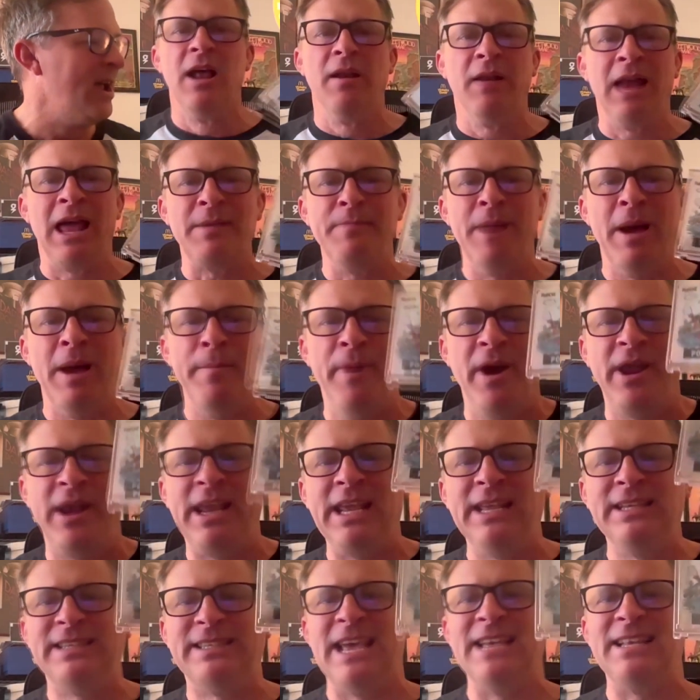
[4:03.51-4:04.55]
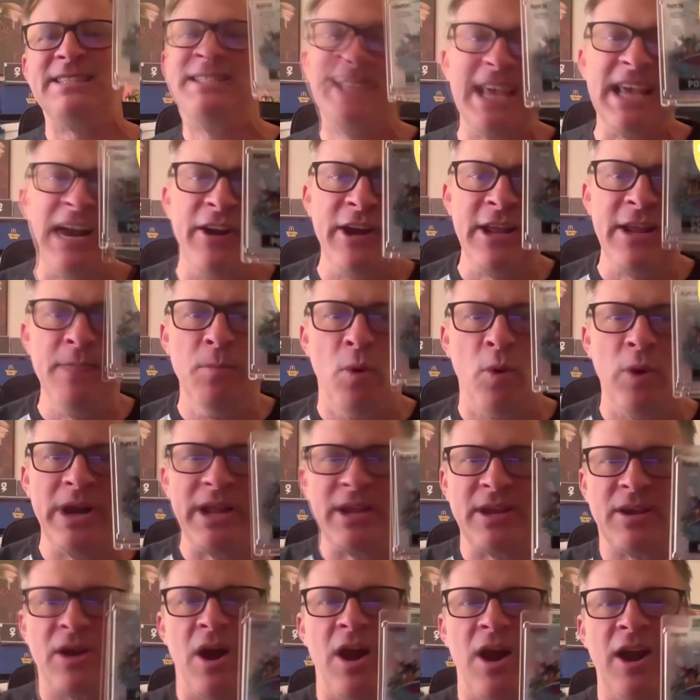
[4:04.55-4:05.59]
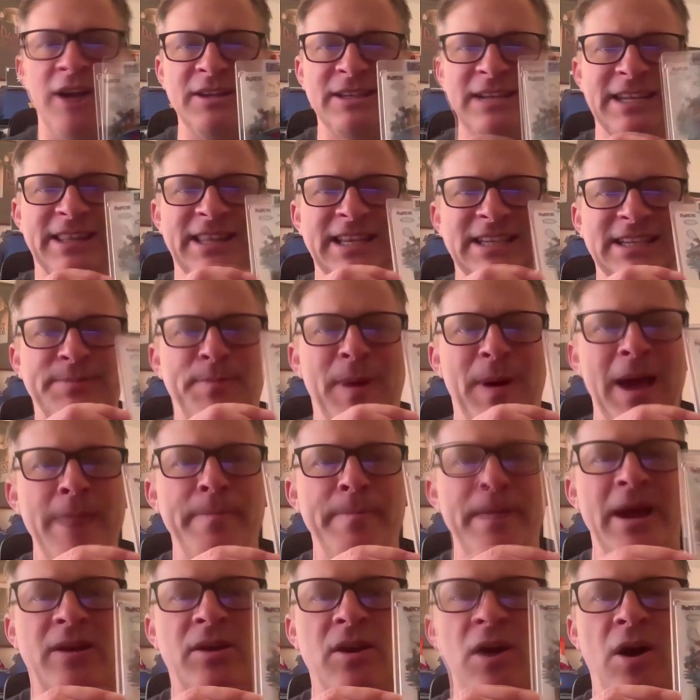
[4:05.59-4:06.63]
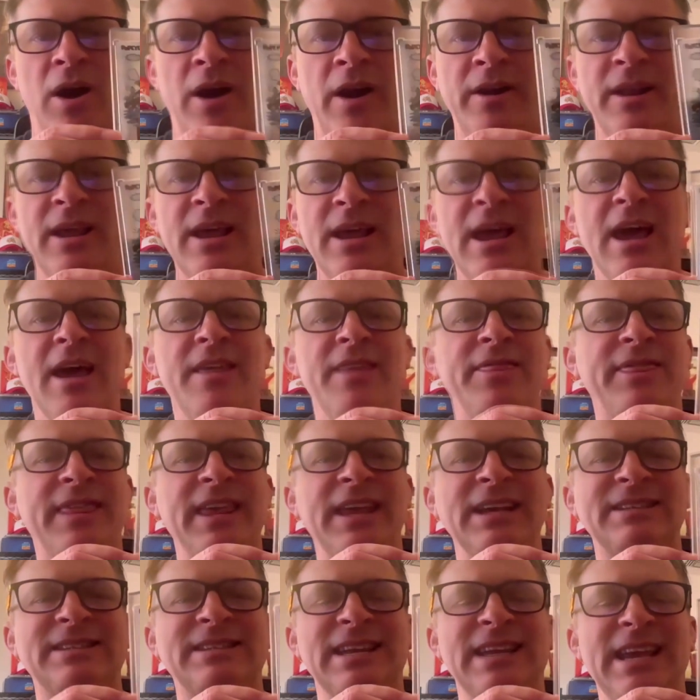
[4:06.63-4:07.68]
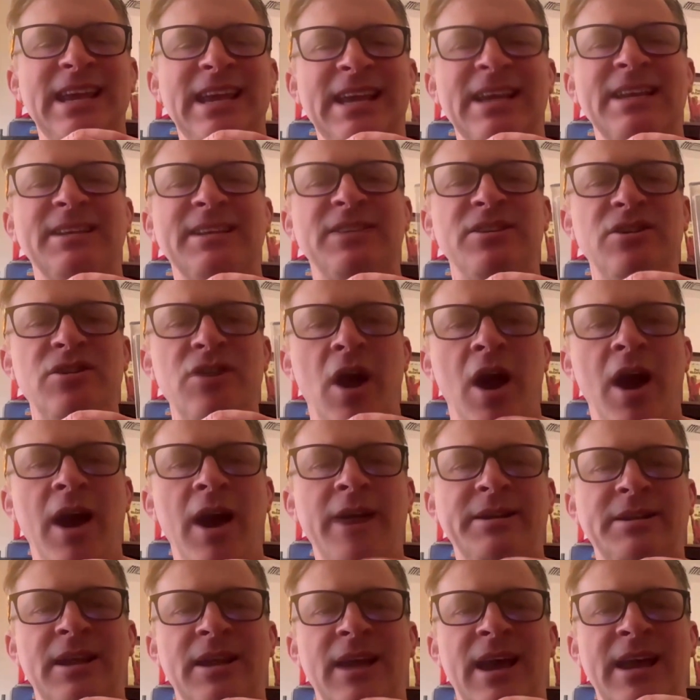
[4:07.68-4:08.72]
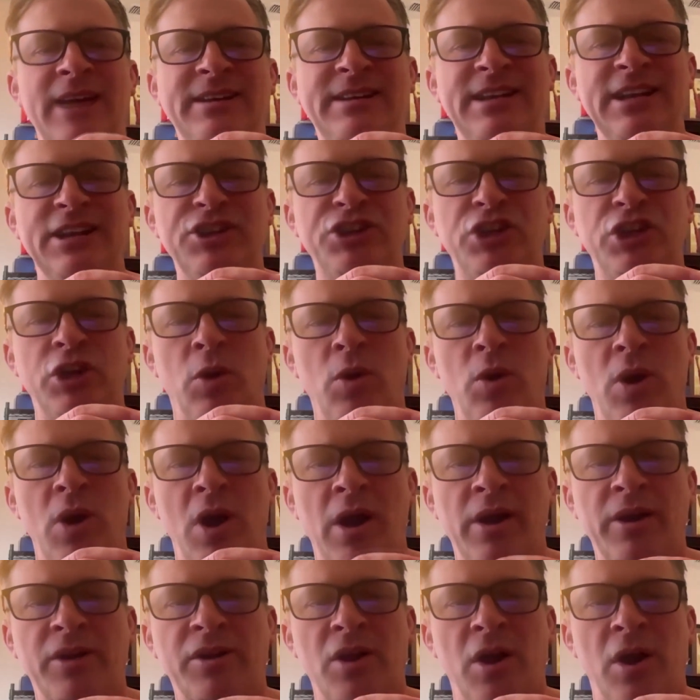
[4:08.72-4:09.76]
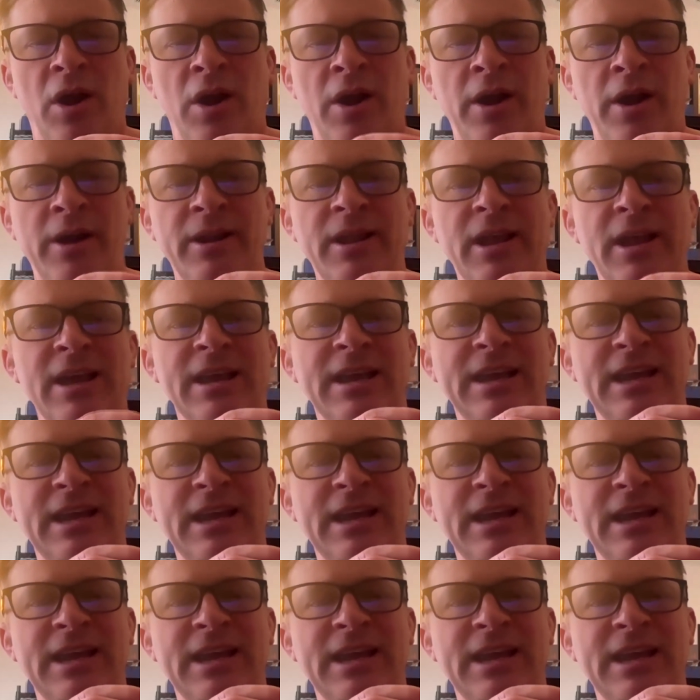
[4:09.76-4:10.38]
Like my buddies at Saturday Morning Cards, like this Popeye card. This is not a digital art card.